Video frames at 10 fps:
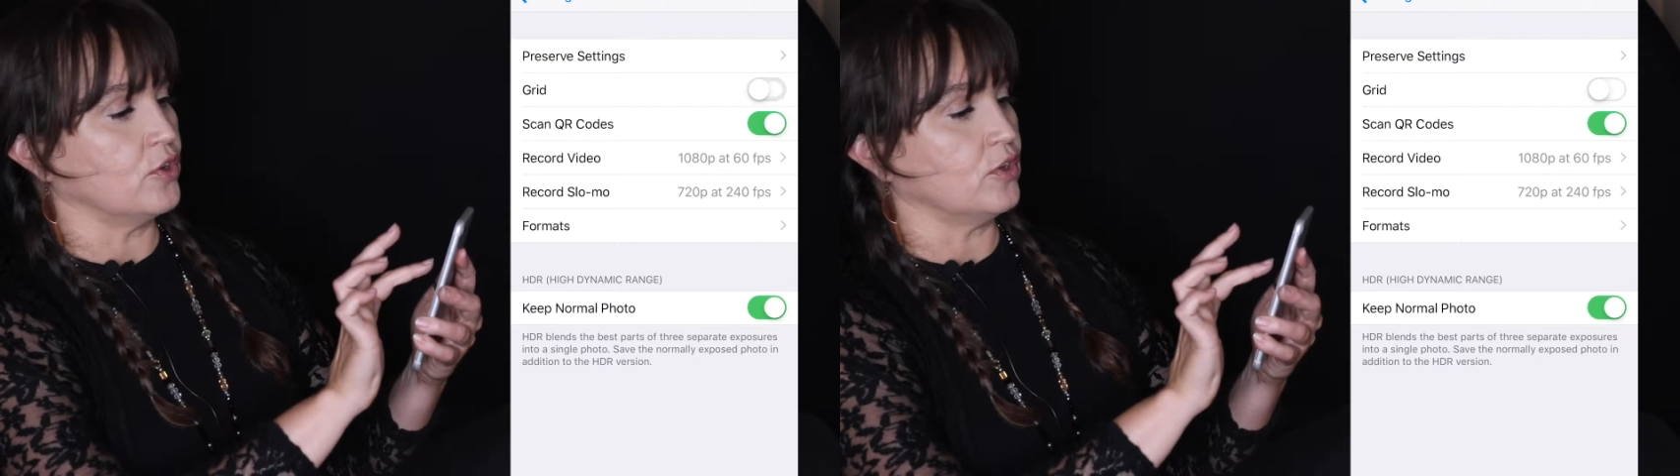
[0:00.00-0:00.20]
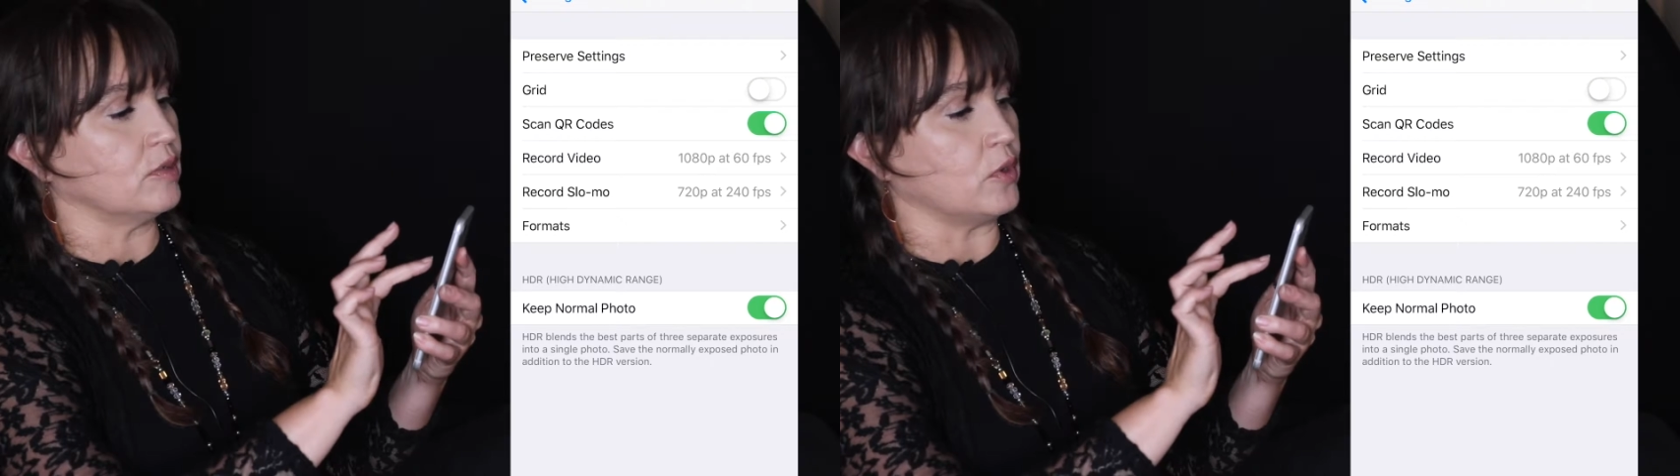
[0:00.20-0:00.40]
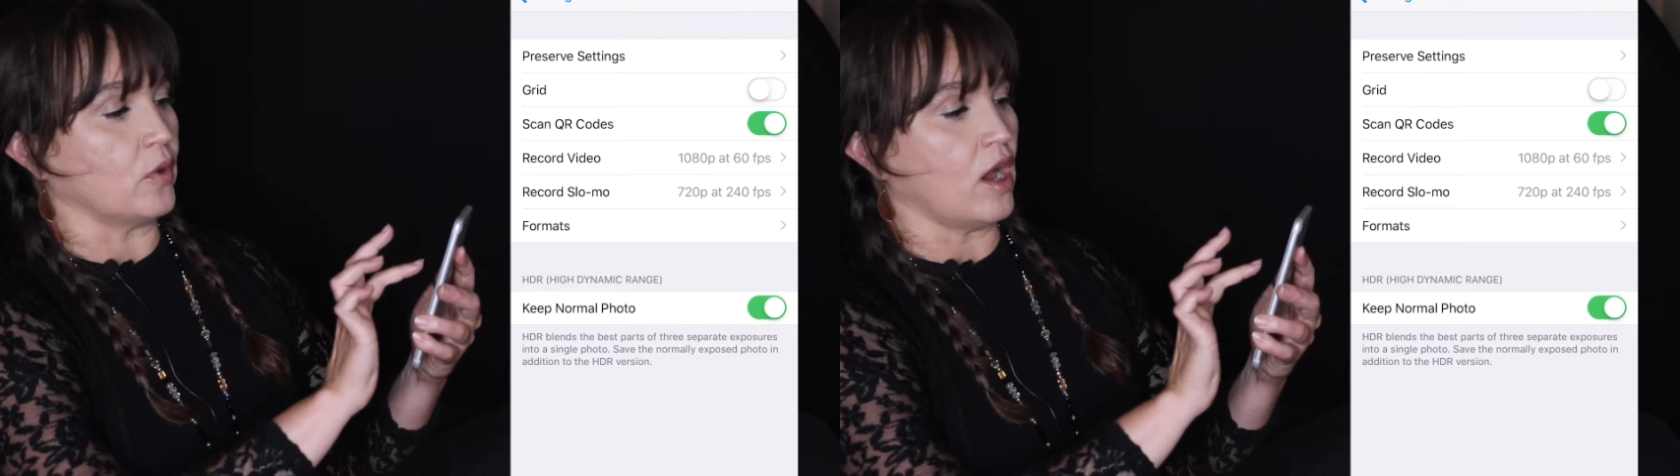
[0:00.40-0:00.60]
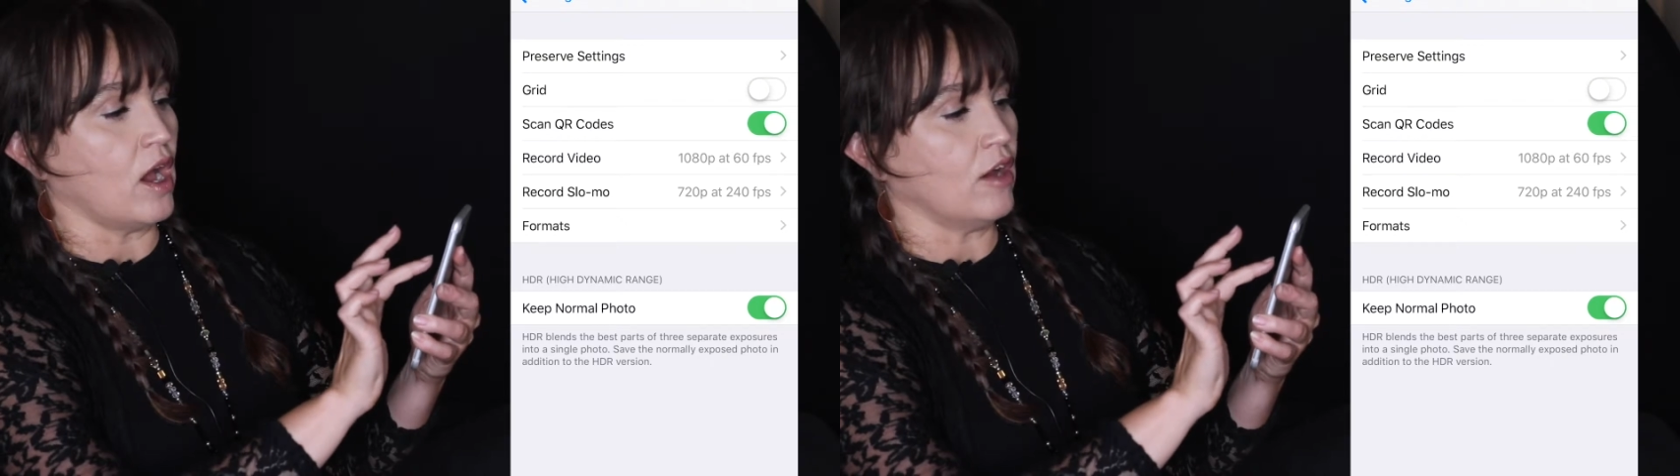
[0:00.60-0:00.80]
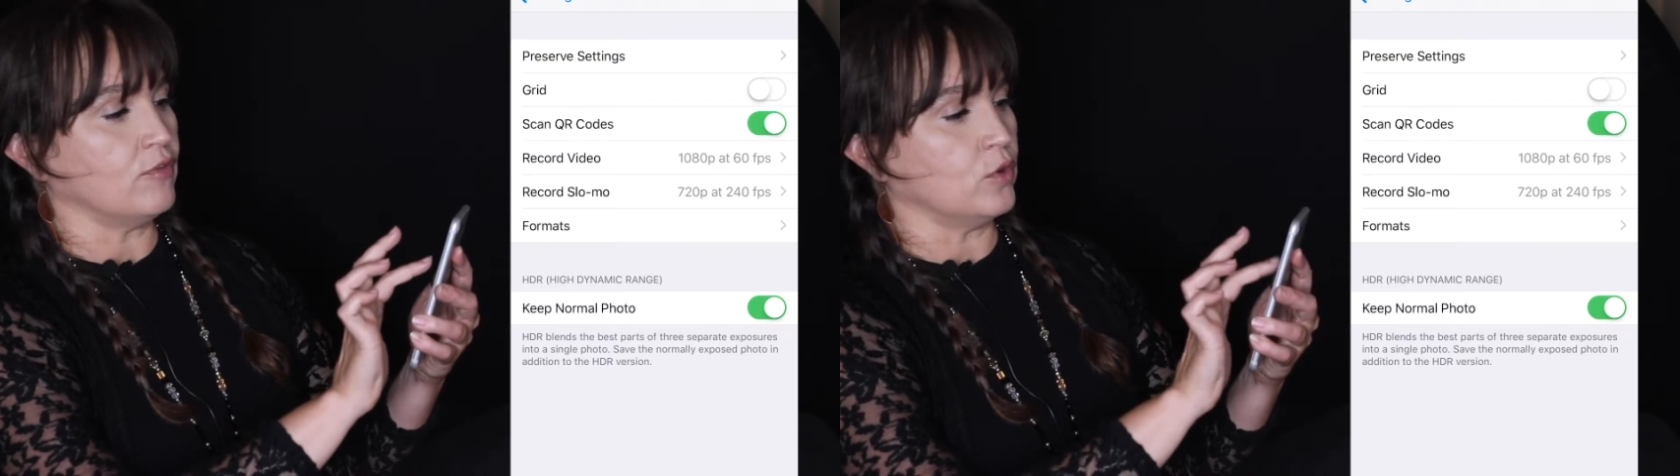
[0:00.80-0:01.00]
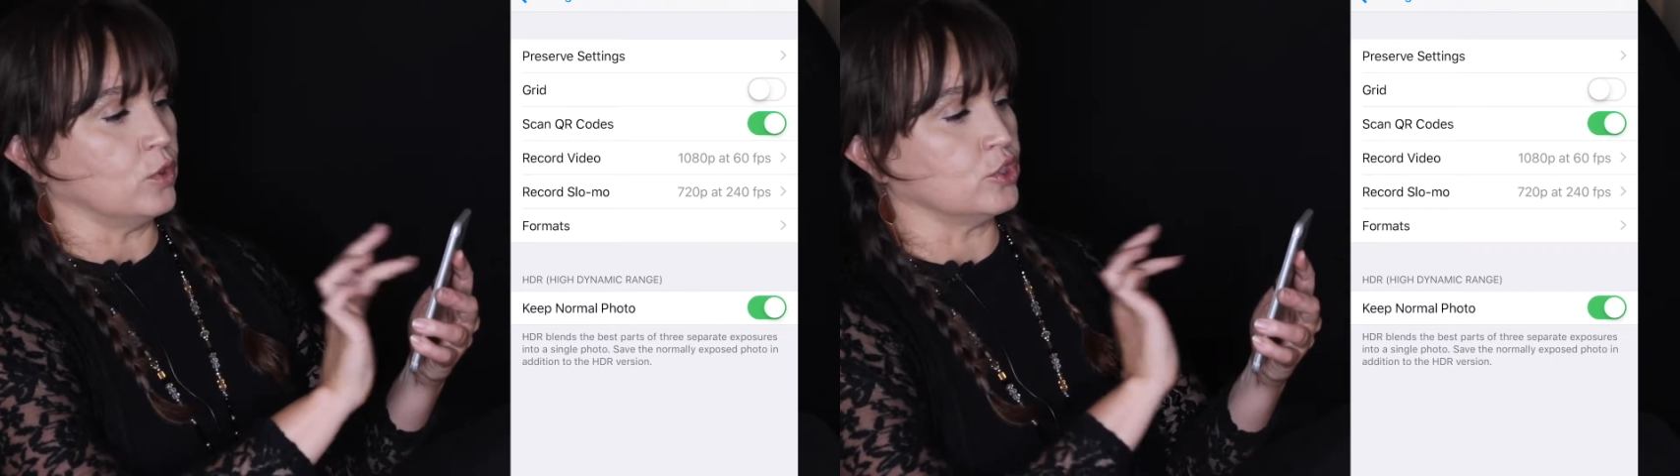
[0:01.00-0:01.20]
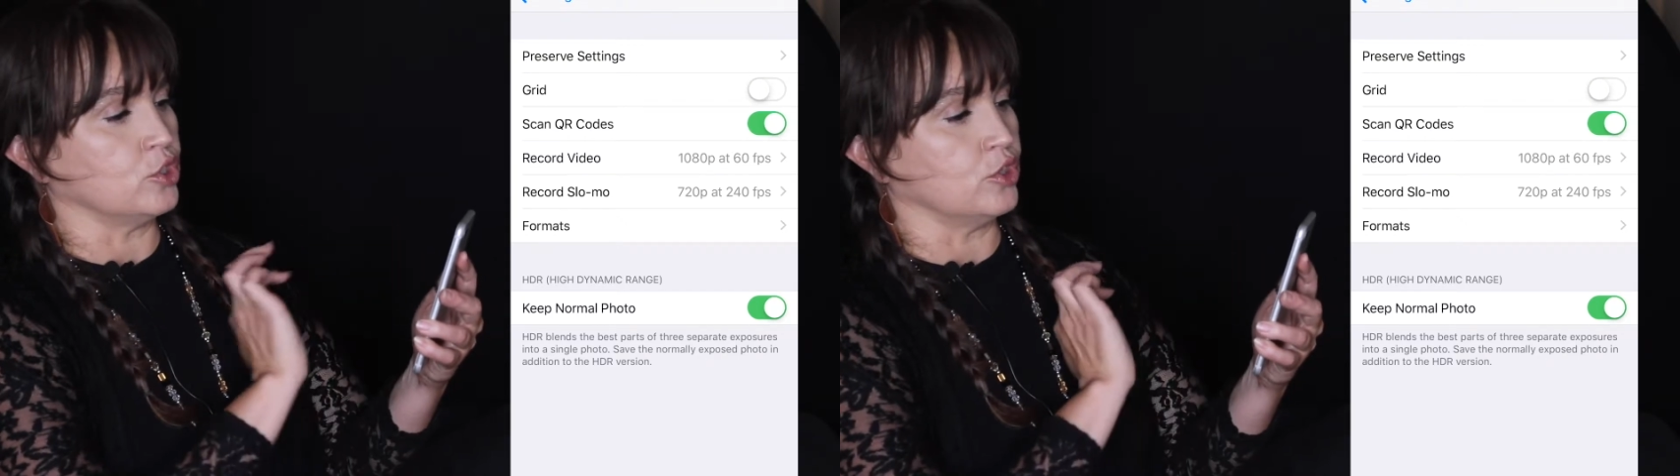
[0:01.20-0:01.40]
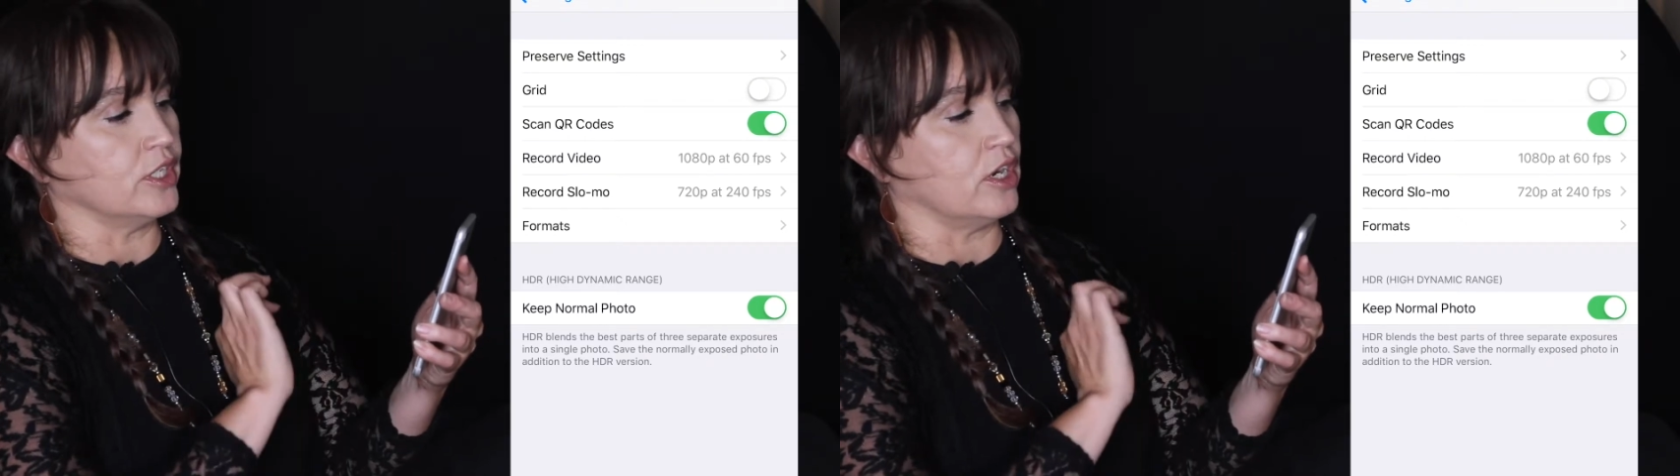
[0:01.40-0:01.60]
grid mode off or
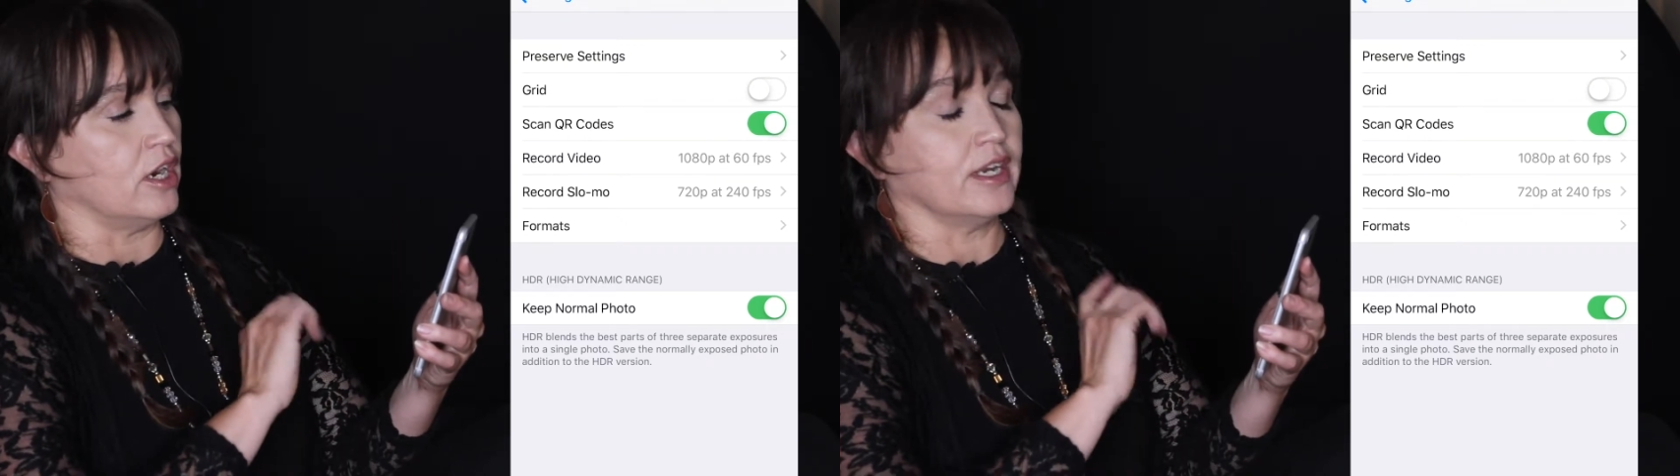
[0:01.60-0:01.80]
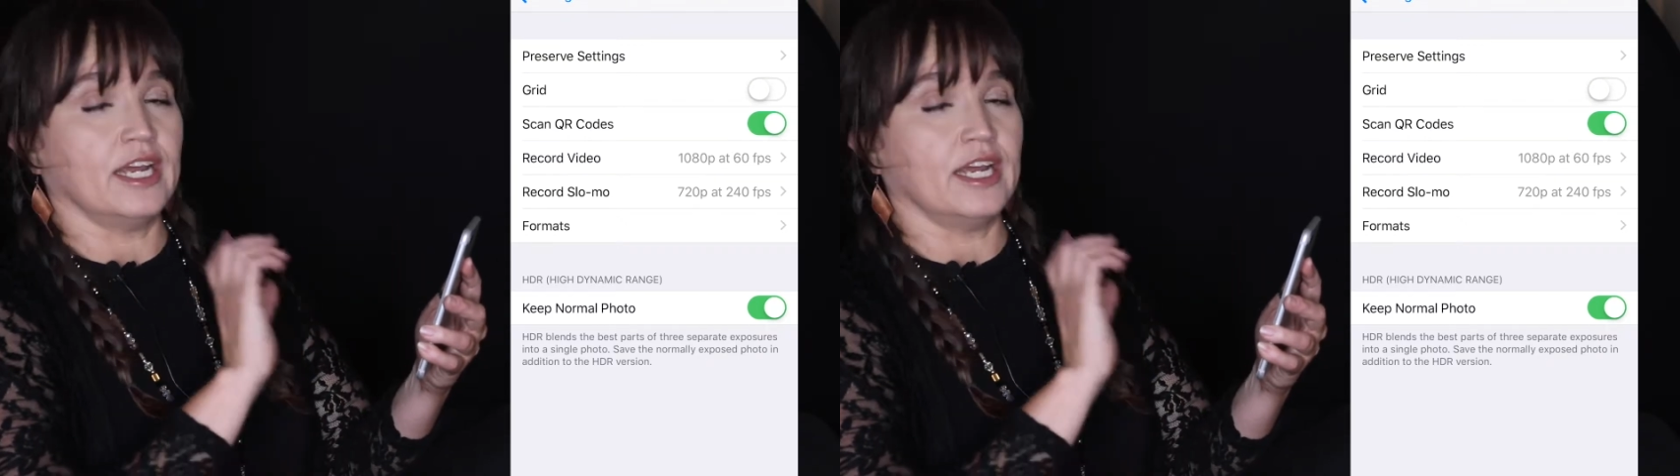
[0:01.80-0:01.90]
turn it on,